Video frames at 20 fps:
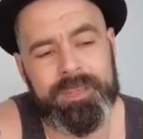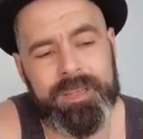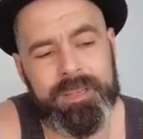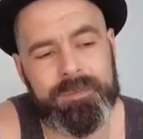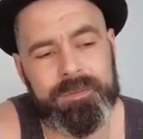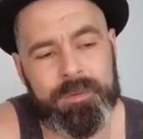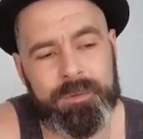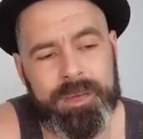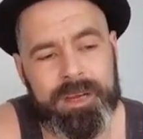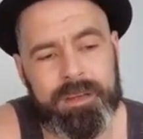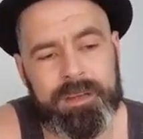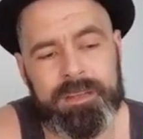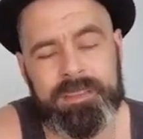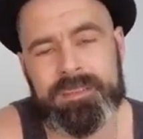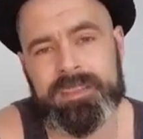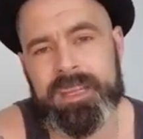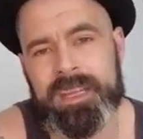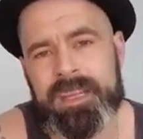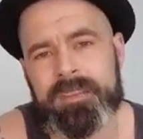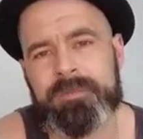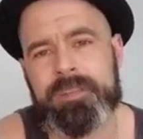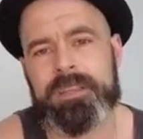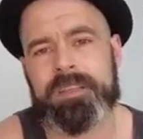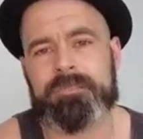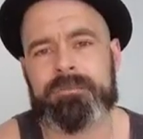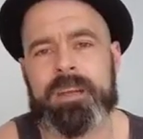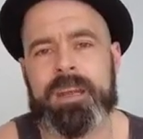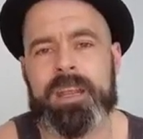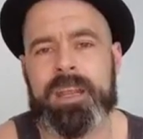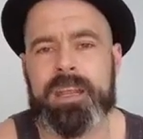If you are, even,
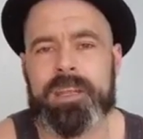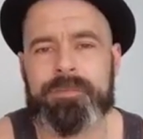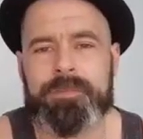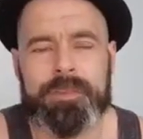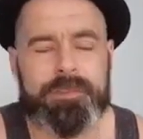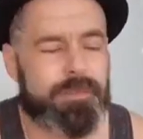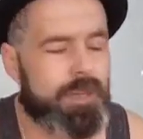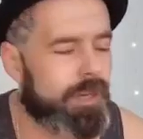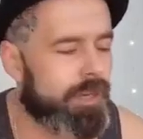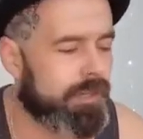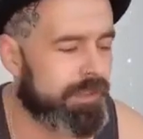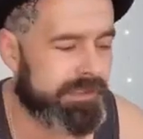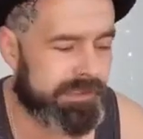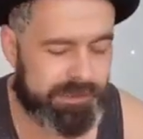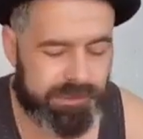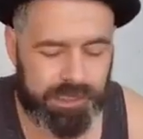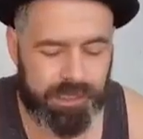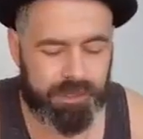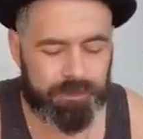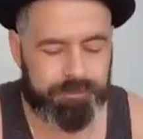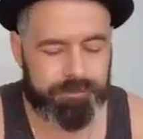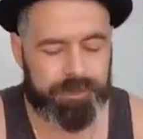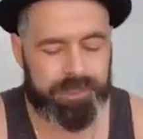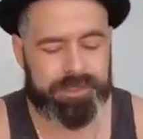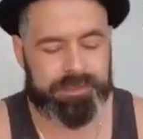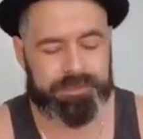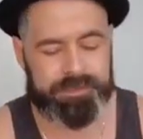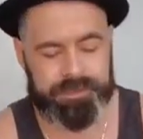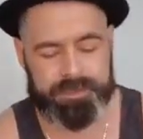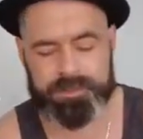right, if you've got a
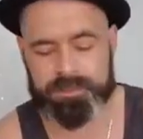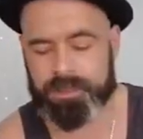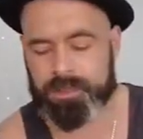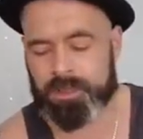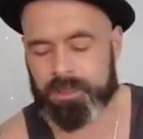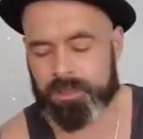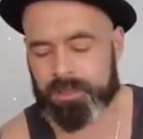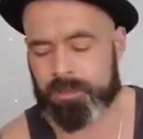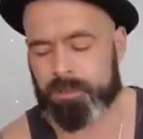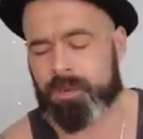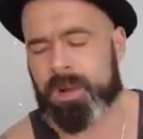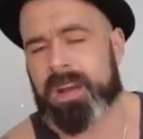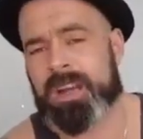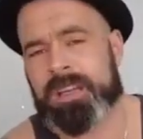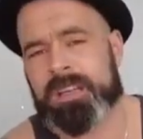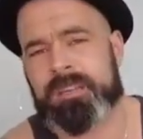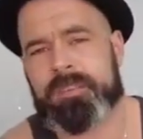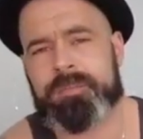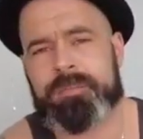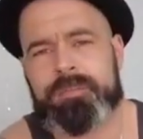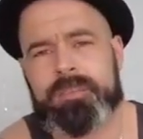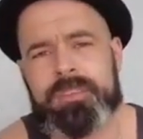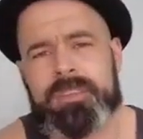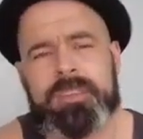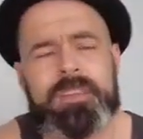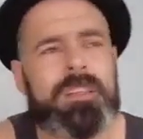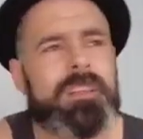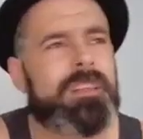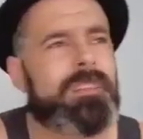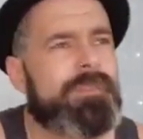girlfriend or a wife
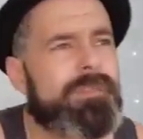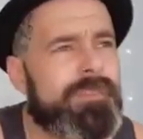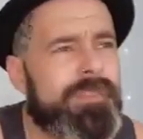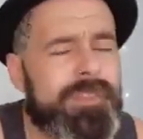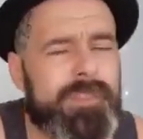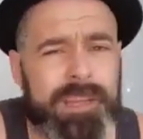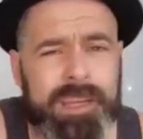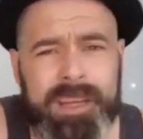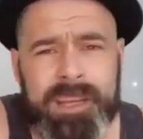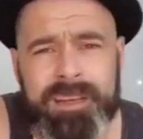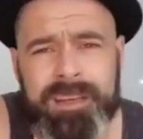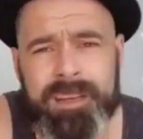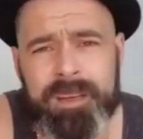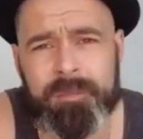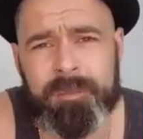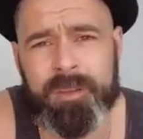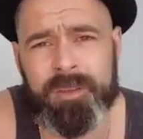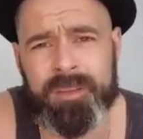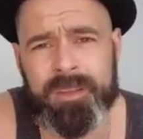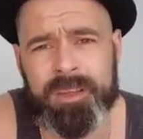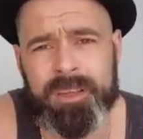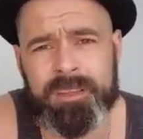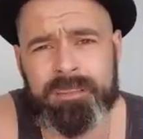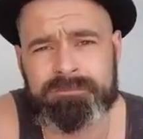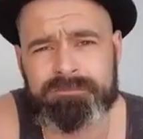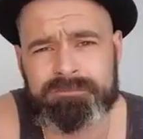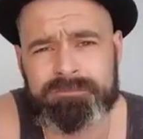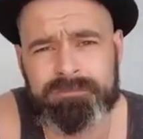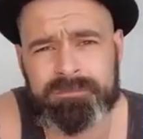that ain't a mother,